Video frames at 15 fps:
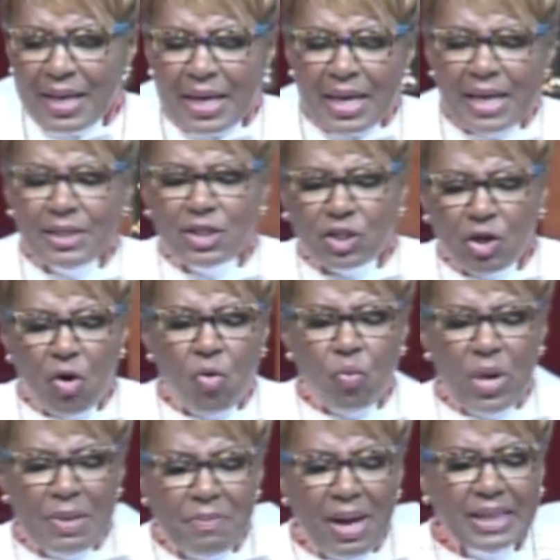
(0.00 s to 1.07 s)
And so
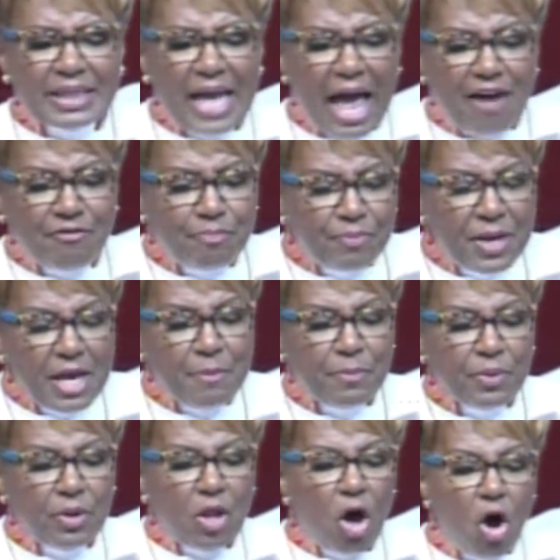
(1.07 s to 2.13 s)
we must have
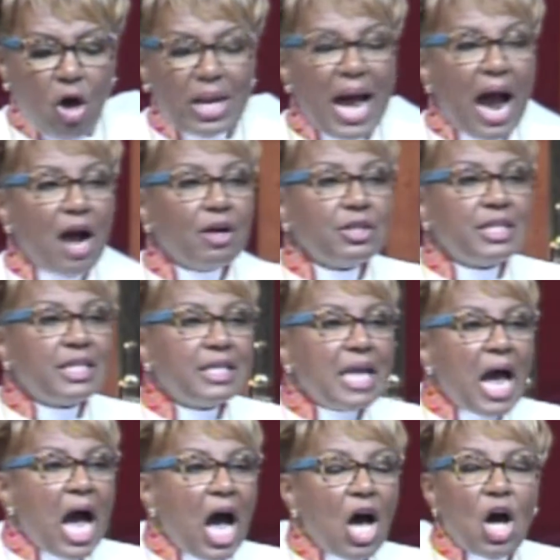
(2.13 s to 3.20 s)
people on
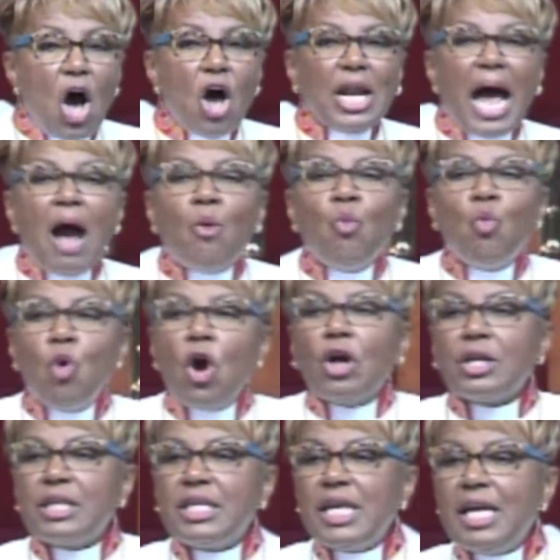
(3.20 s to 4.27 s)
our
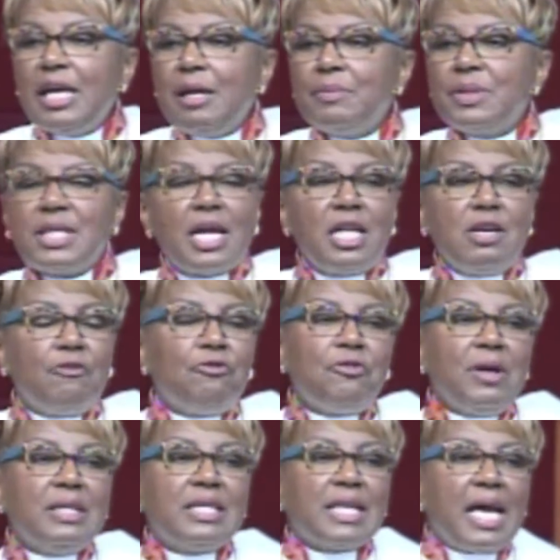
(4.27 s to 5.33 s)
work team. Tell your
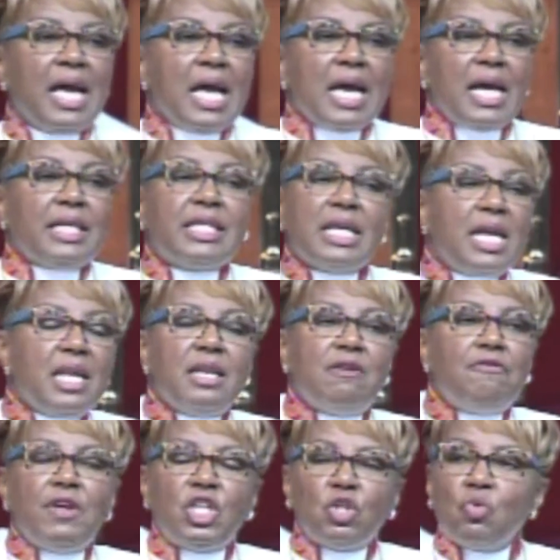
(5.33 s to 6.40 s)
friends, say, it's an
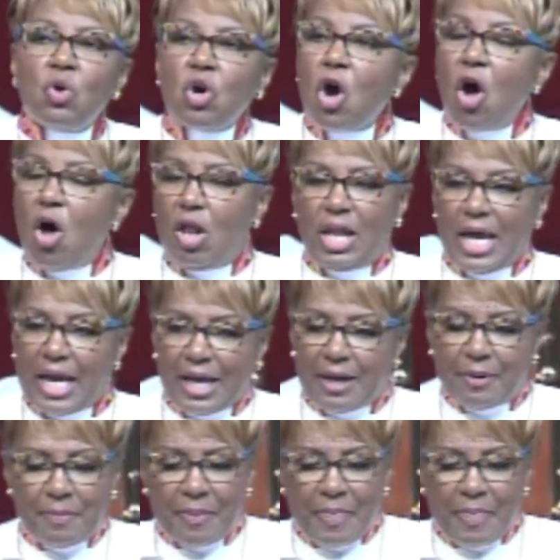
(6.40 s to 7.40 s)
individual calling,